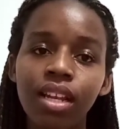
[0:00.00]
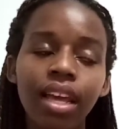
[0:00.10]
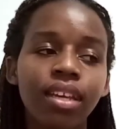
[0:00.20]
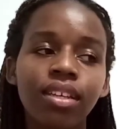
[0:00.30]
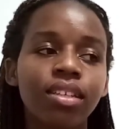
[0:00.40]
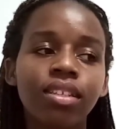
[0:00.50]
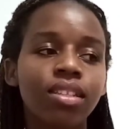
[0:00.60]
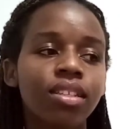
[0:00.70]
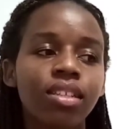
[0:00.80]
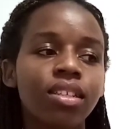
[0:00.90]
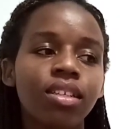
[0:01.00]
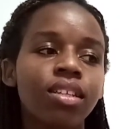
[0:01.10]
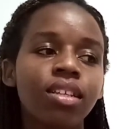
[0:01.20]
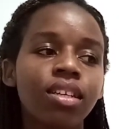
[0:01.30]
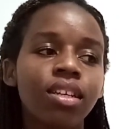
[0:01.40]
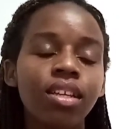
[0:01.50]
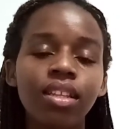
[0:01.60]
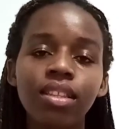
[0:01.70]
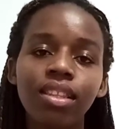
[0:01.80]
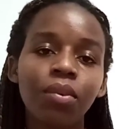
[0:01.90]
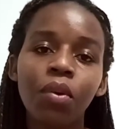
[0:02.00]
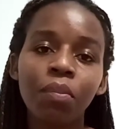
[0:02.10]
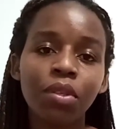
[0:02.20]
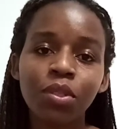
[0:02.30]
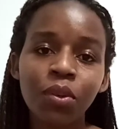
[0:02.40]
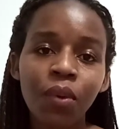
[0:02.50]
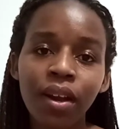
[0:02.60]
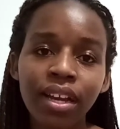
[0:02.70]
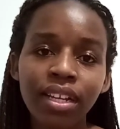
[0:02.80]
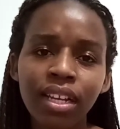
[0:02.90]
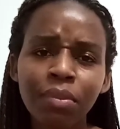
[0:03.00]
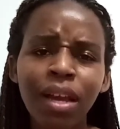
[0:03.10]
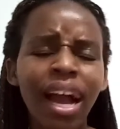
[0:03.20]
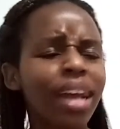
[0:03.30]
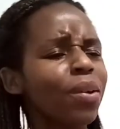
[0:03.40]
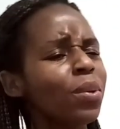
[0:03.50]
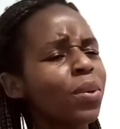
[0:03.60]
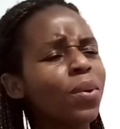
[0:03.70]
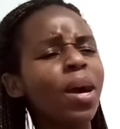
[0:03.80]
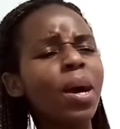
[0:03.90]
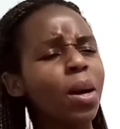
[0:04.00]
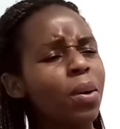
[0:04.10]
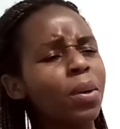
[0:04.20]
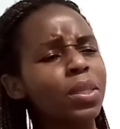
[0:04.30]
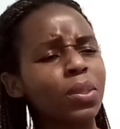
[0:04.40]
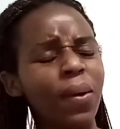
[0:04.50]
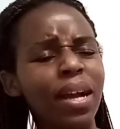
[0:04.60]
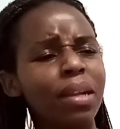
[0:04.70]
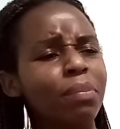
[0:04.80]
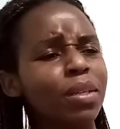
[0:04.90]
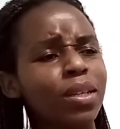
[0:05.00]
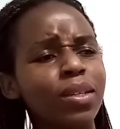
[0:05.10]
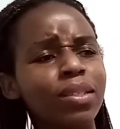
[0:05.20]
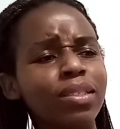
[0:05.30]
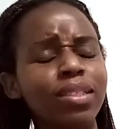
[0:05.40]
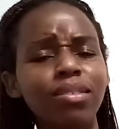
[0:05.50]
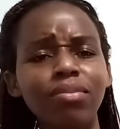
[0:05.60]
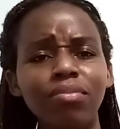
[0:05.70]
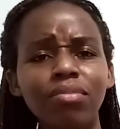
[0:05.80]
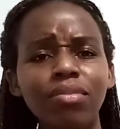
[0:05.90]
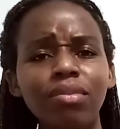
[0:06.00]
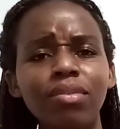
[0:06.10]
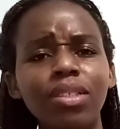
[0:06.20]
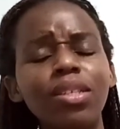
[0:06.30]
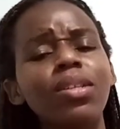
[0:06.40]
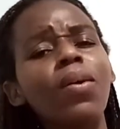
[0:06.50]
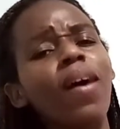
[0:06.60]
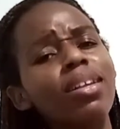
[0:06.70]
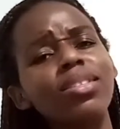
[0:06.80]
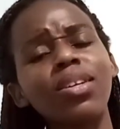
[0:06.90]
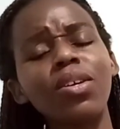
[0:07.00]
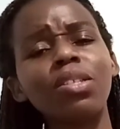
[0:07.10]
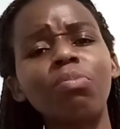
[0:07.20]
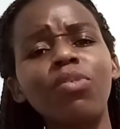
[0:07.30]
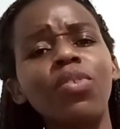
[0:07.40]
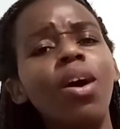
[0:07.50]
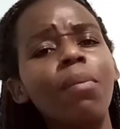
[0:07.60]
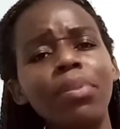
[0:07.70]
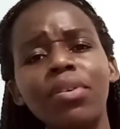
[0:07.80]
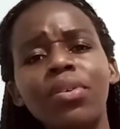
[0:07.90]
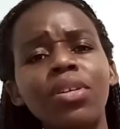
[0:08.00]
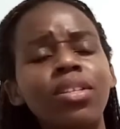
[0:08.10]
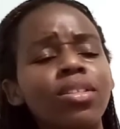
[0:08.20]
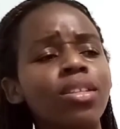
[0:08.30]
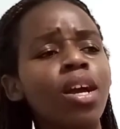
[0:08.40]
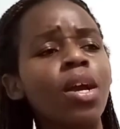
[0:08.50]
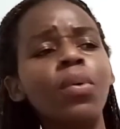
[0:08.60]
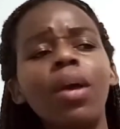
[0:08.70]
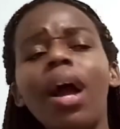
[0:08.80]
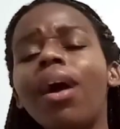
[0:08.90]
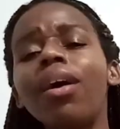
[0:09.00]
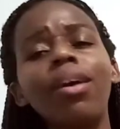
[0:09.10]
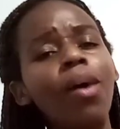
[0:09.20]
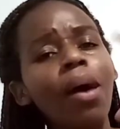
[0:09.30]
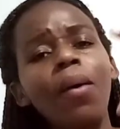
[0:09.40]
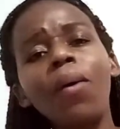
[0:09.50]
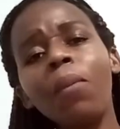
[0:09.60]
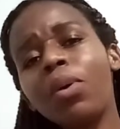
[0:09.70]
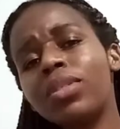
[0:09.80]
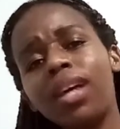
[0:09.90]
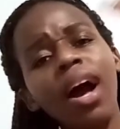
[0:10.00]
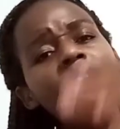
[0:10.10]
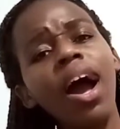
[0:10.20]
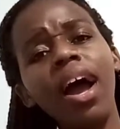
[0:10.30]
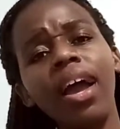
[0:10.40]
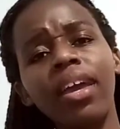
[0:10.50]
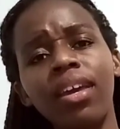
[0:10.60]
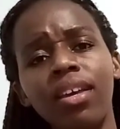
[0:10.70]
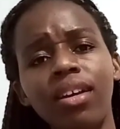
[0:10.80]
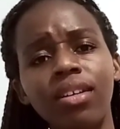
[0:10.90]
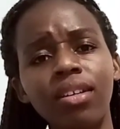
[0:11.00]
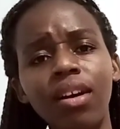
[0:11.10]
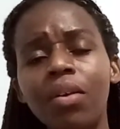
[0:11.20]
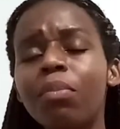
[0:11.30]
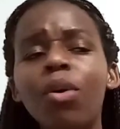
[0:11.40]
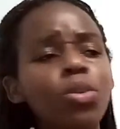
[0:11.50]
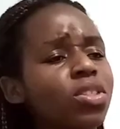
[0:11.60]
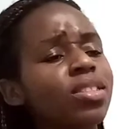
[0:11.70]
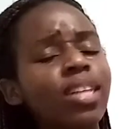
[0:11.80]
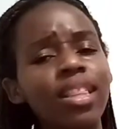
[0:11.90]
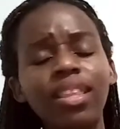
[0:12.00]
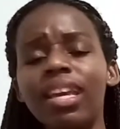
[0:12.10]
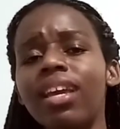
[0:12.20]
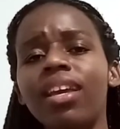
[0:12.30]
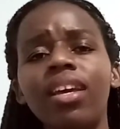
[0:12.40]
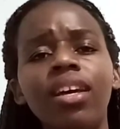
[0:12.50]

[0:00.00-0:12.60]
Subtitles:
Like, they won't be so quiet. Like, I don't know how I was quiet because, you know, us girls, before our periods, our hormones are high. Our emotions are there.